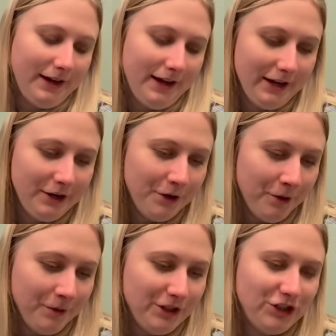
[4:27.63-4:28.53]
I
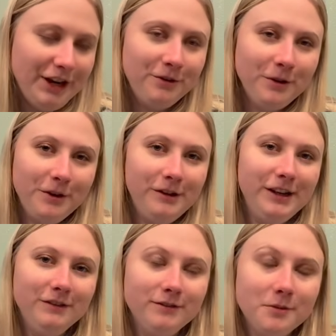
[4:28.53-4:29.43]
know general
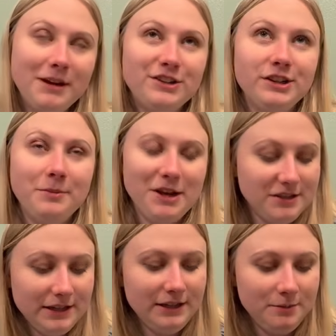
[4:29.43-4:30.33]
information about
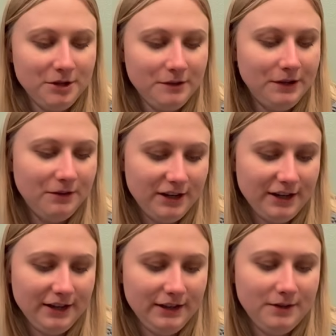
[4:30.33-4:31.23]
C&W and Rock
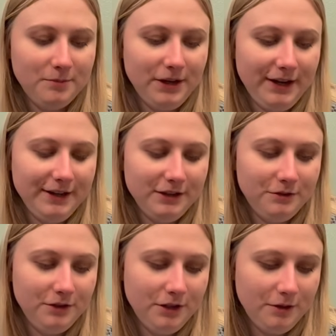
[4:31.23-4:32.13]
Island, but I
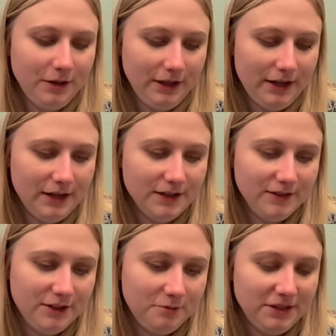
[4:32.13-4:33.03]
don't know a lot
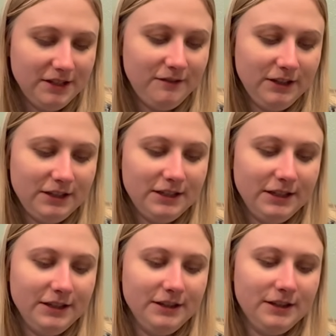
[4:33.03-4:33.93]
of specific
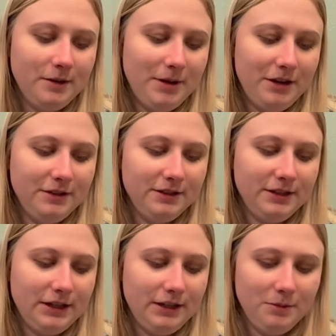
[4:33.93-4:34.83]
details about
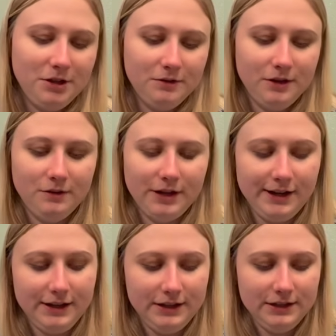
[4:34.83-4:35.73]
C&W and Rock
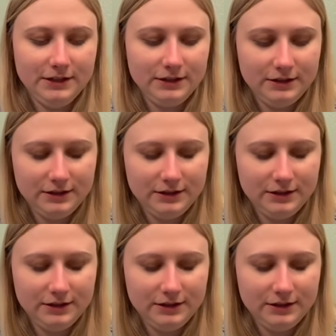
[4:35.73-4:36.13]
Island.